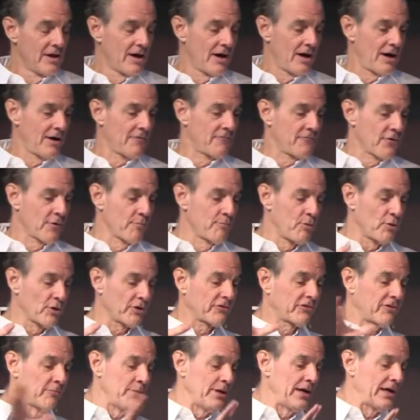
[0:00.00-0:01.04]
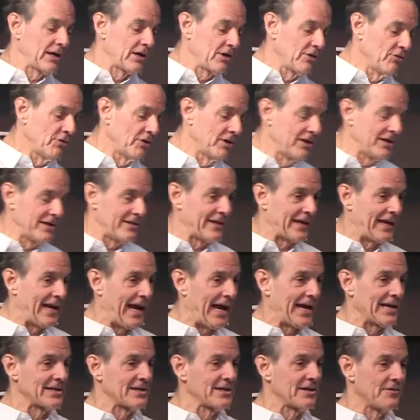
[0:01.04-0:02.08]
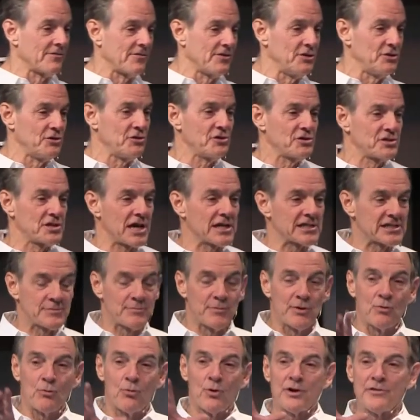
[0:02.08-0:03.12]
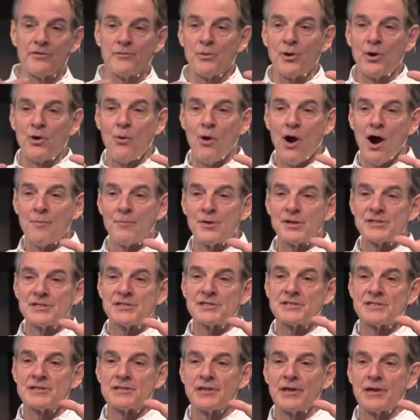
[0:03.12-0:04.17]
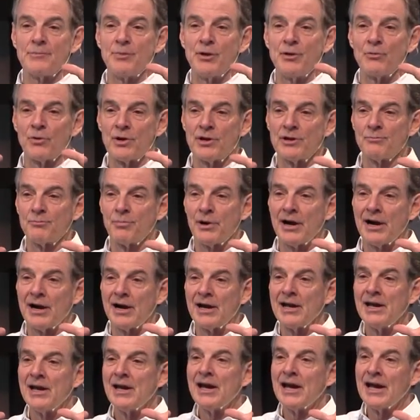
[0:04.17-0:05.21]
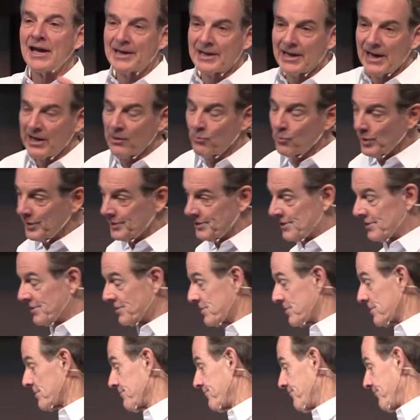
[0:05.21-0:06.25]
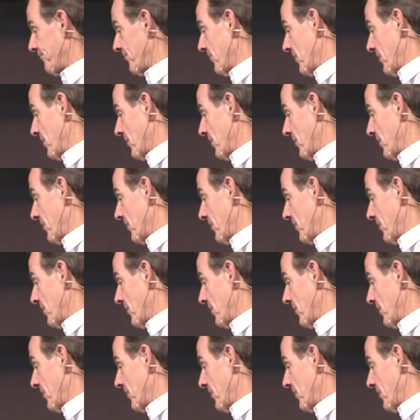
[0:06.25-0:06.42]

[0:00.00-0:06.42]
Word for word: Uh, for books to be included in the canon of the New Testament, one of the requirements is that they be written by an eyewitness.